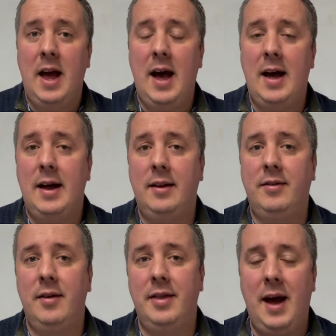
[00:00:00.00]

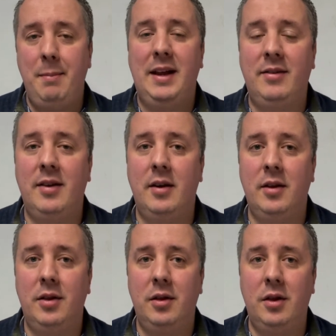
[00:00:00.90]
And that means
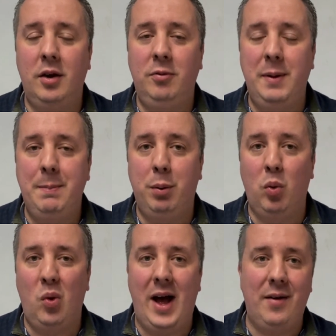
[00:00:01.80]
that those people
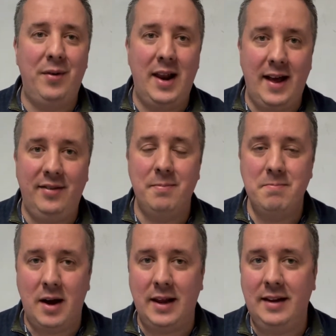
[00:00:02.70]
will have less
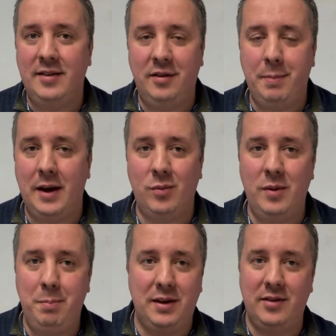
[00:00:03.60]
money to spend
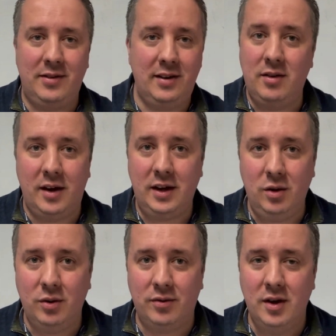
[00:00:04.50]
with businesses like
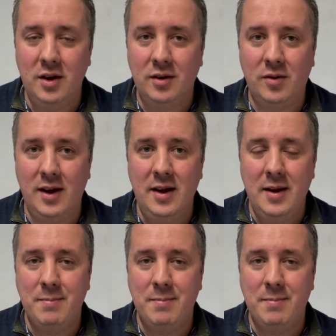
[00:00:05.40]
yours, right?